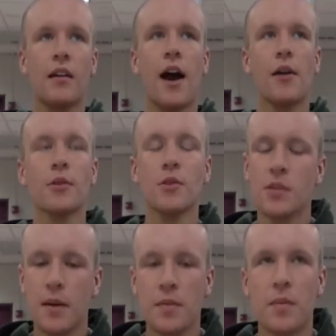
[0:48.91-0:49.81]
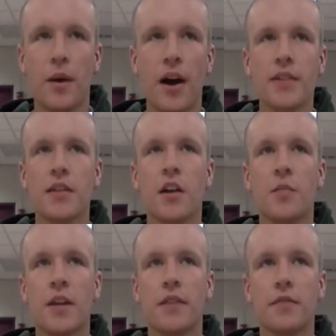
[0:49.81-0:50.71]
Our newspaper pots are
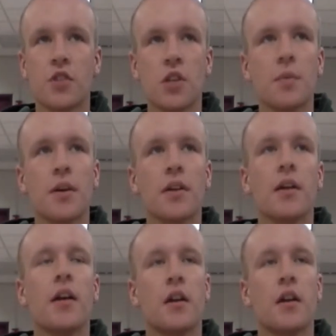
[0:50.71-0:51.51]
made of cheaper,